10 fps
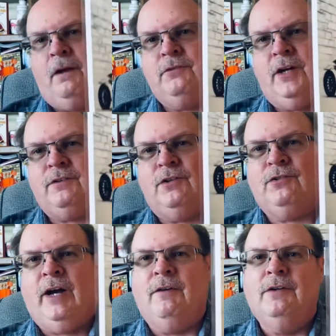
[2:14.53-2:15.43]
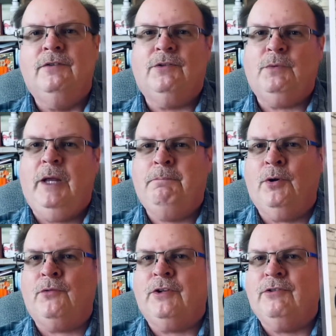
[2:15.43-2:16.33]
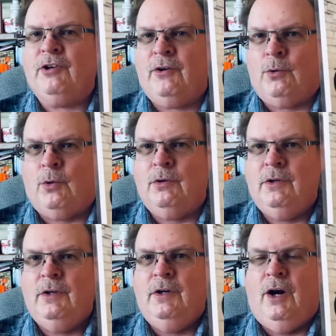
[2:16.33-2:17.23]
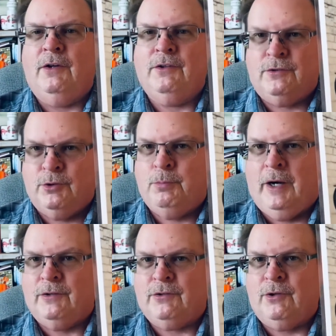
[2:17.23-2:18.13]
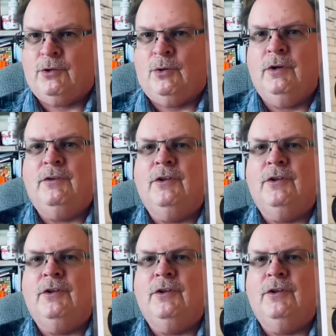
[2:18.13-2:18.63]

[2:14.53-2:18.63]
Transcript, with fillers: Check this out. This is when they built the tunnel under DuPont Circle.